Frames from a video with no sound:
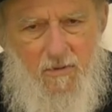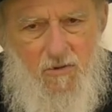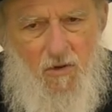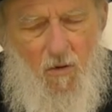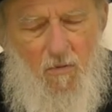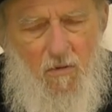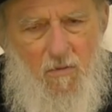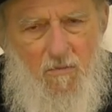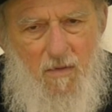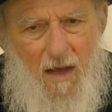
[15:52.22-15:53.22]
So
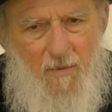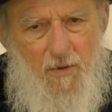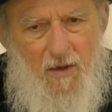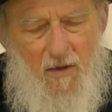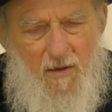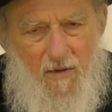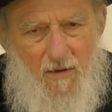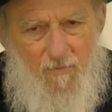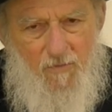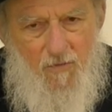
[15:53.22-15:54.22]
maybe,
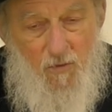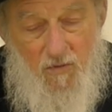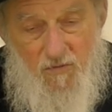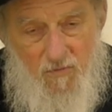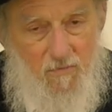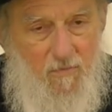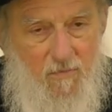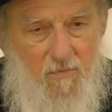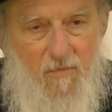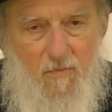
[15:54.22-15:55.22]
of course,
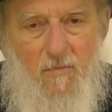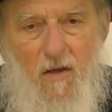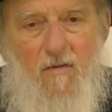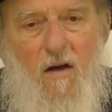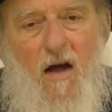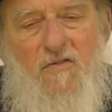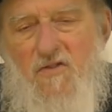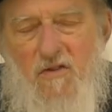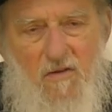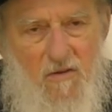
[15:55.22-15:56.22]
none of
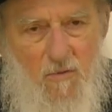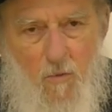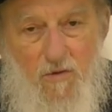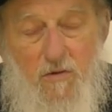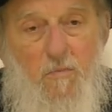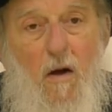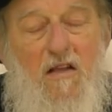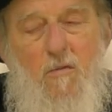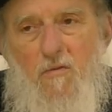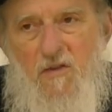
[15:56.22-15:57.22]
us was
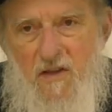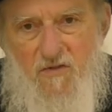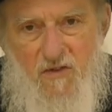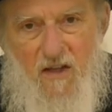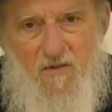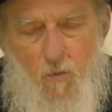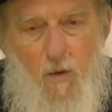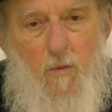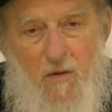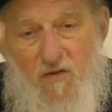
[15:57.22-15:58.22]
responsible for these things.
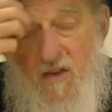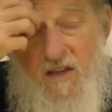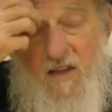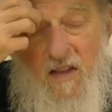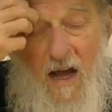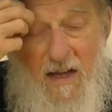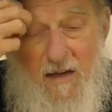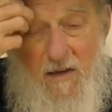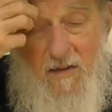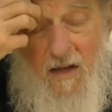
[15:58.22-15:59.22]
We weren't sitting in the
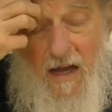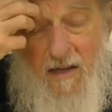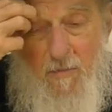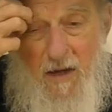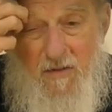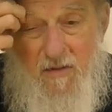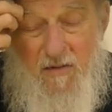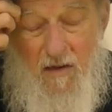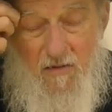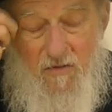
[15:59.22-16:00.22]
high command
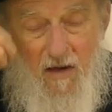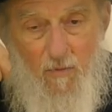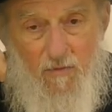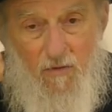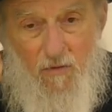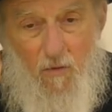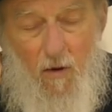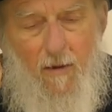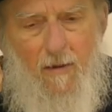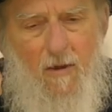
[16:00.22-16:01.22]
deciding what to do.
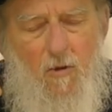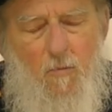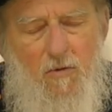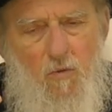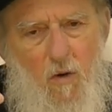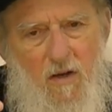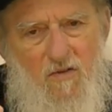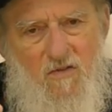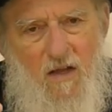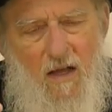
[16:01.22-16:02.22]
But to what
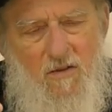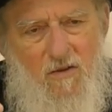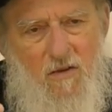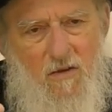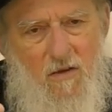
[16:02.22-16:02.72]
extent